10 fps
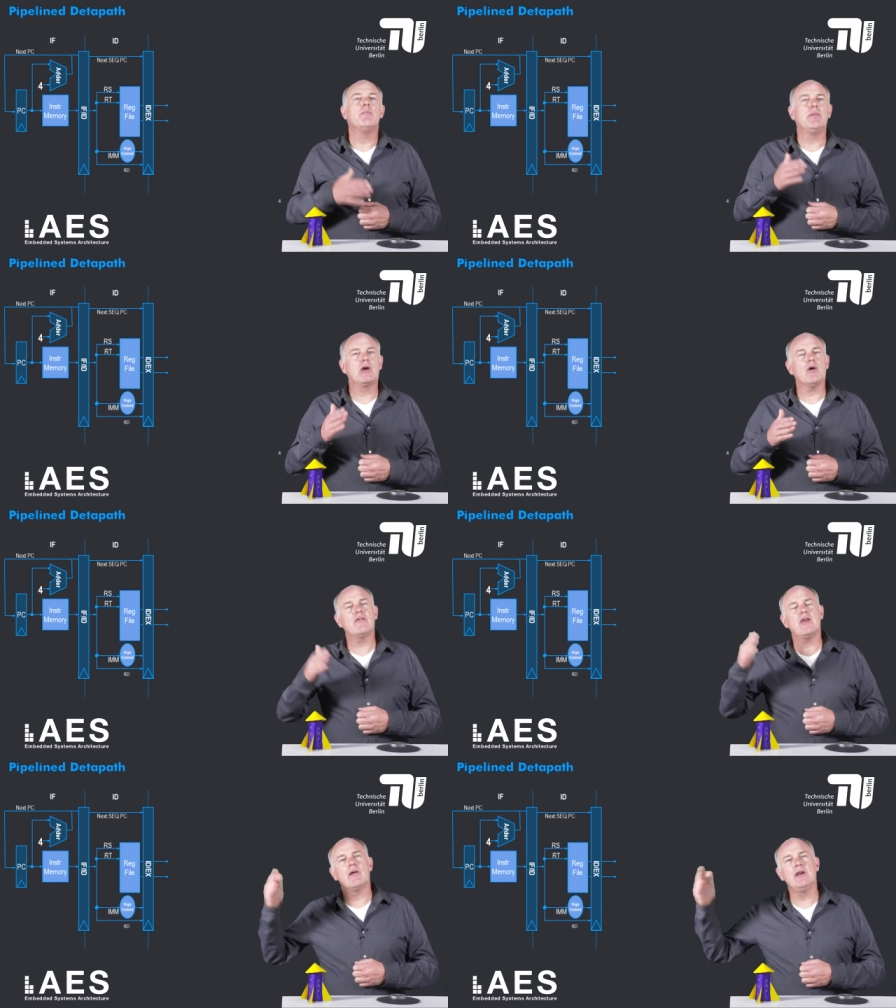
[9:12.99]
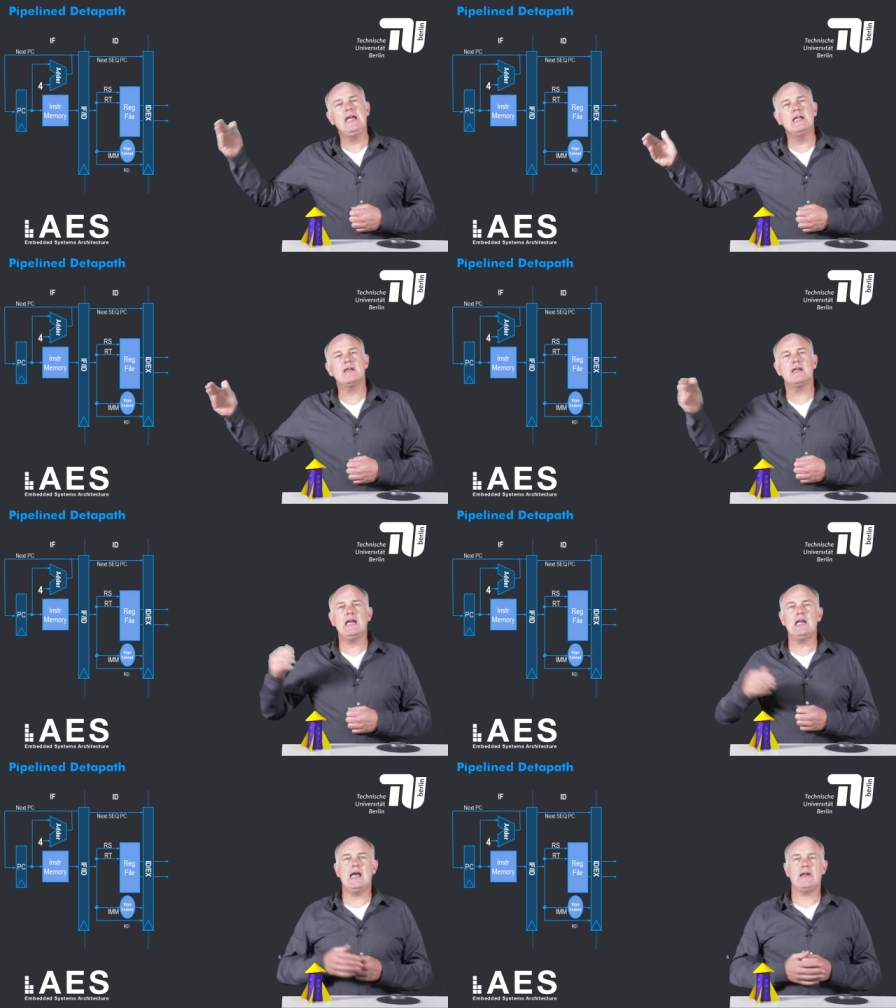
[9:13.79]
because they are needed
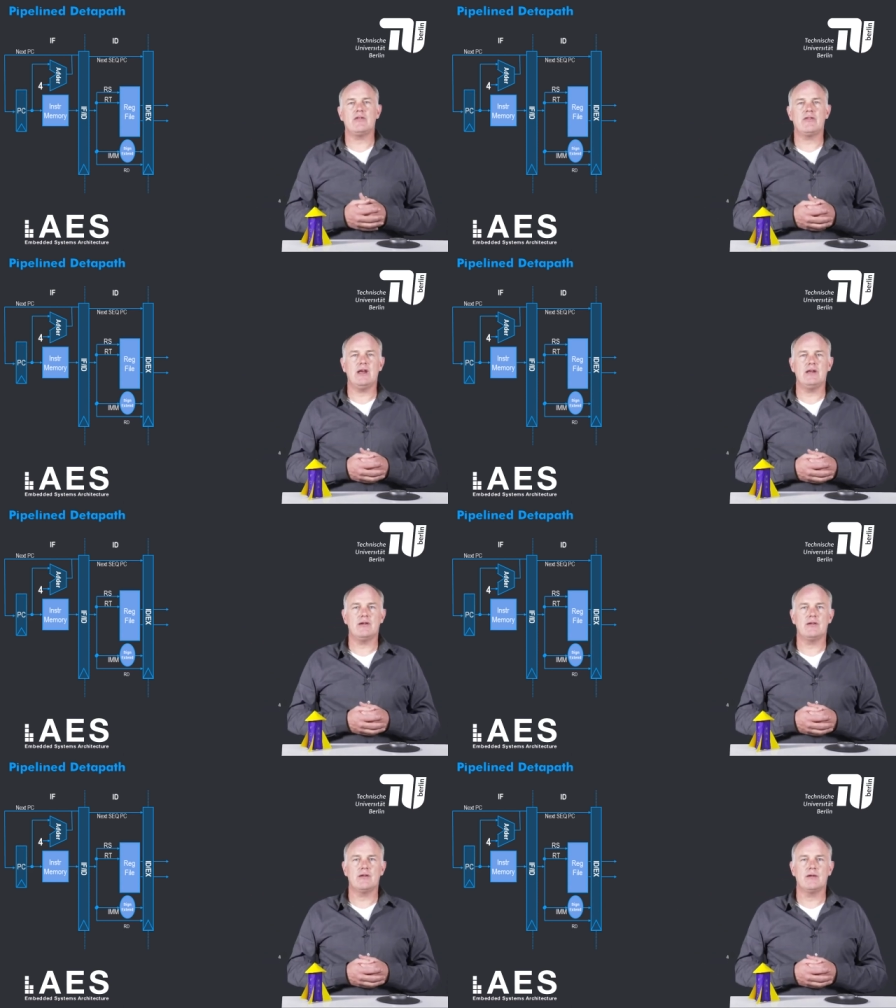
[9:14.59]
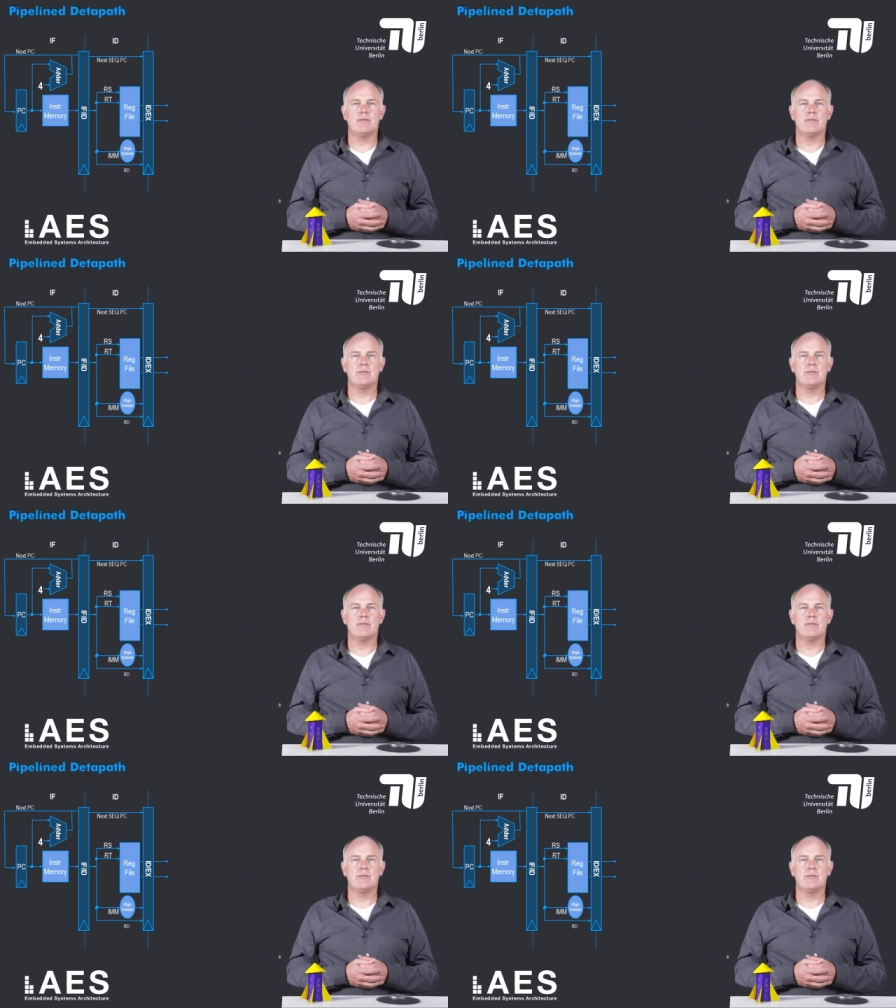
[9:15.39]
in later stages.